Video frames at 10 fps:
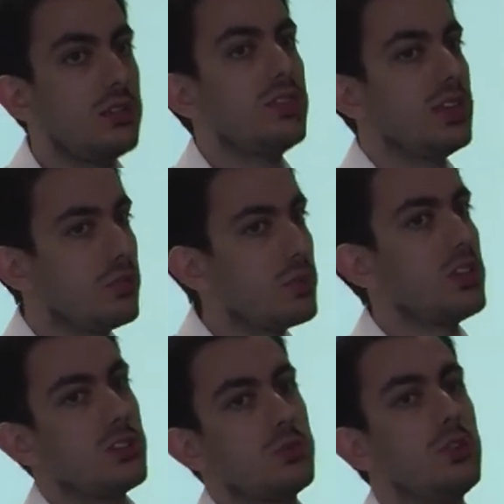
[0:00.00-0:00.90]
for the
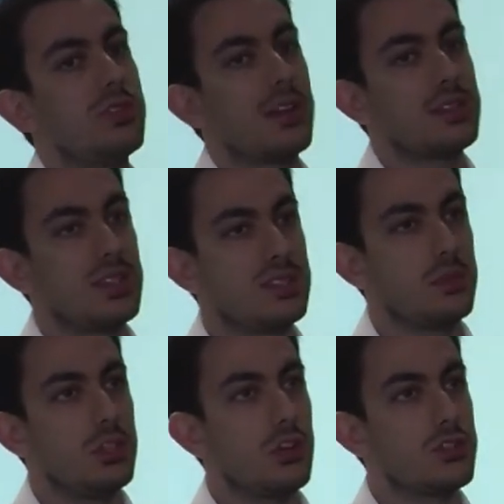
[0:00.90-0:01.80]
information to move around the system
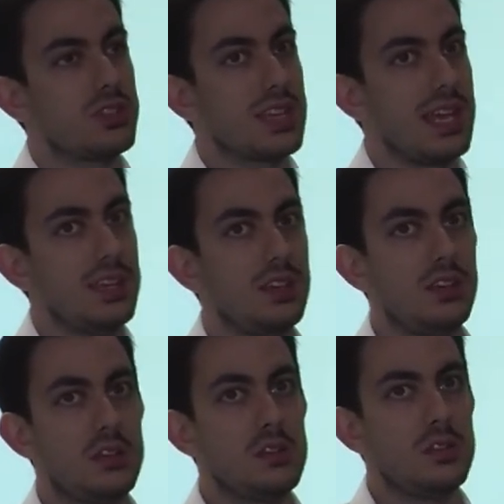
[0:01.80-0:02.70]
and not just say,
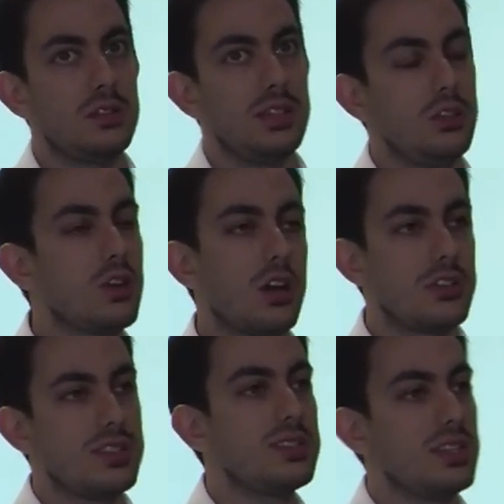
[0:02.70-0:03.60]
you can't
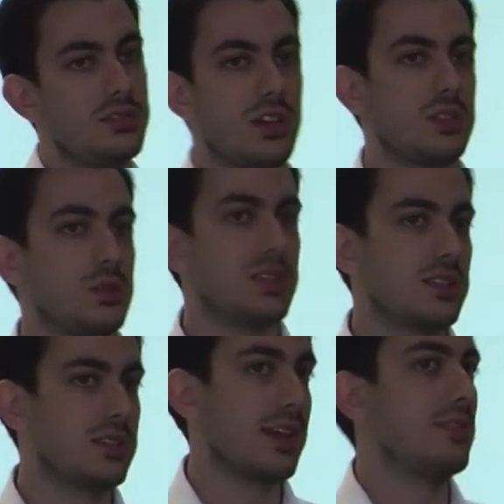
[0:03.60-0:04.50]
just incentivize with
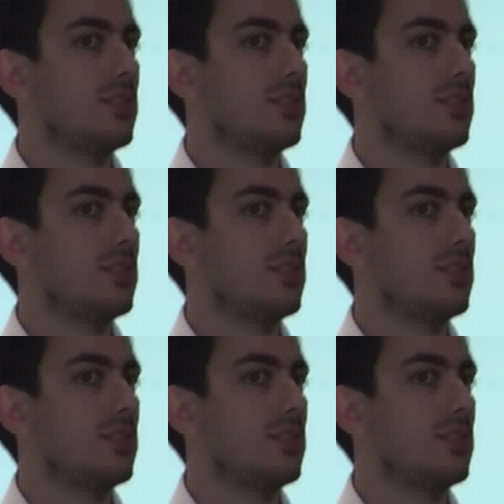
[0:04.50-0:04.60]
sticks and